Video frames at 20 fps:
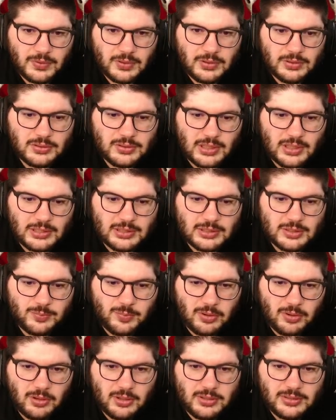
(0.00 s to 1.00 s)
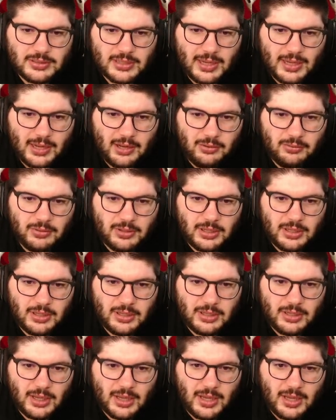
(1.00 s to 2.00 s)
Spurs out
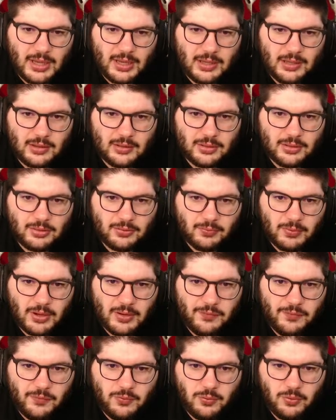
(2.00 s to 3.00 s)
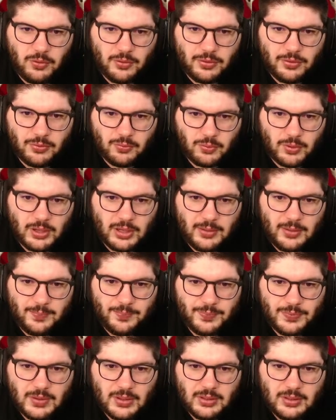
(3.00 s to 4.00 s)
in a 3-4-3
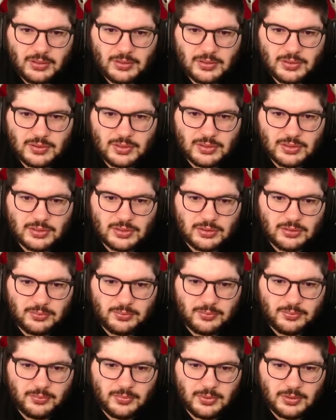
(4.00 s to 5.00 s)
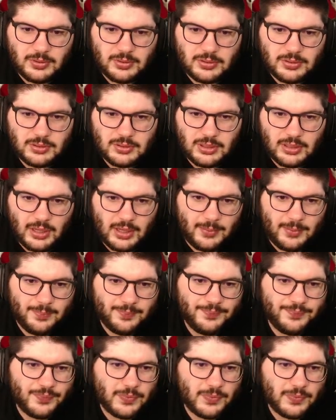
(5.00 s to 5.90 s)
system tonight.